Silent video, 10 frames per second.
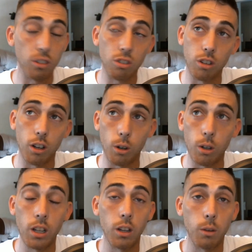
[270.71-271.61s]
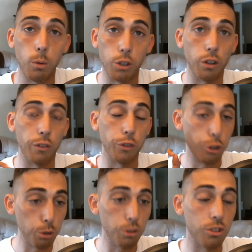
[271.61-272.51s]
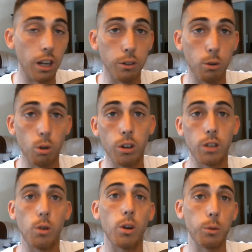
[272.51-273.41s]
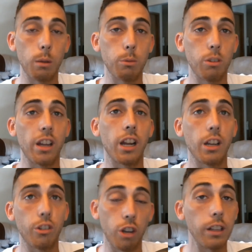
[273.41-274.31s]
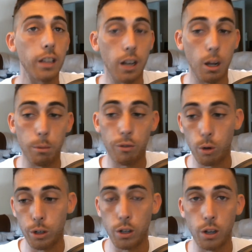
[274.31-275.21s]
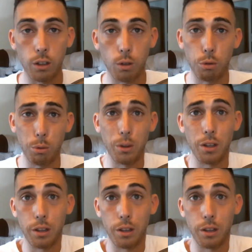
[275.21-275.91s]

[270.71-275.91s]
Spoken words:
So if you do decide to order it, go on their website and check that out before you go through with it.